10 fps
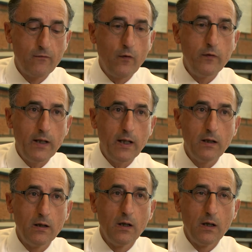
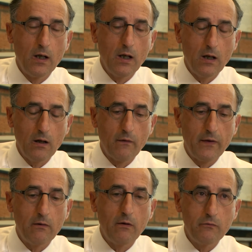funding of
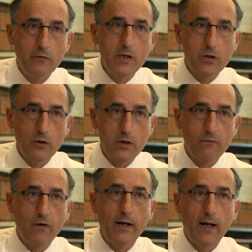their own research
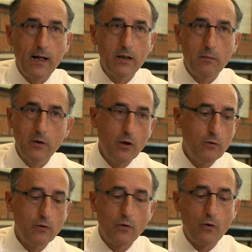via NWO
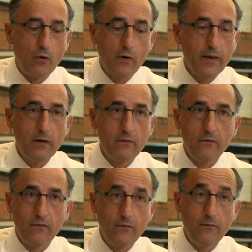or other
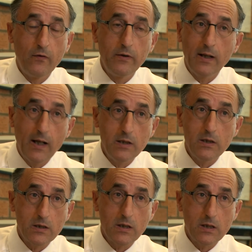funding
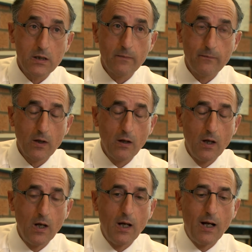agencies.
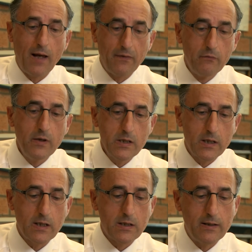And the
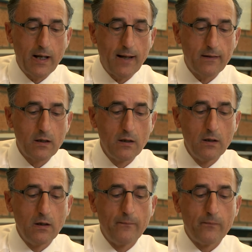reason is that
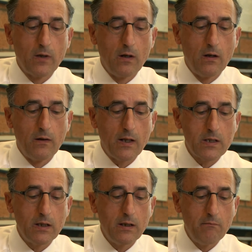
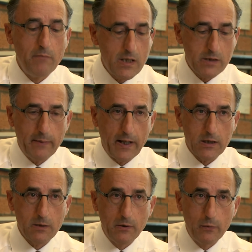there's a
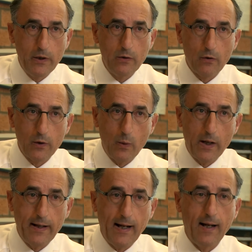mismatch between, on the
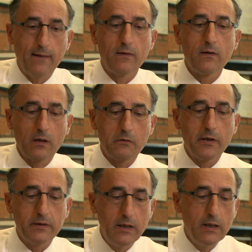one hand, the
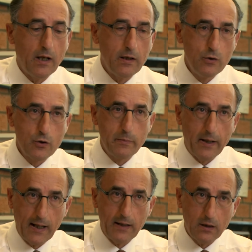criteria used
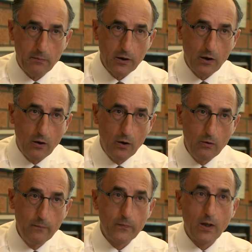by
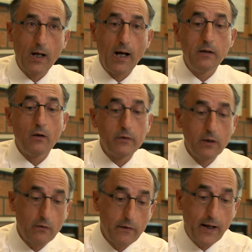NWO, and on
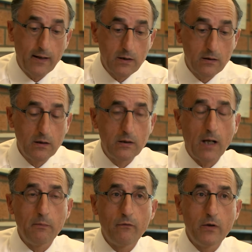the other hand, the
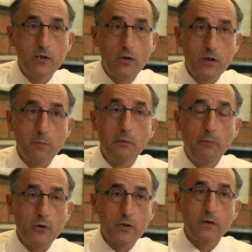type of research
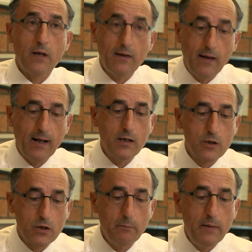proposals that they
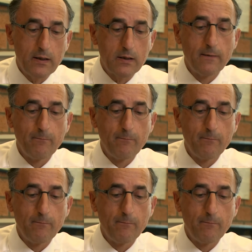submit.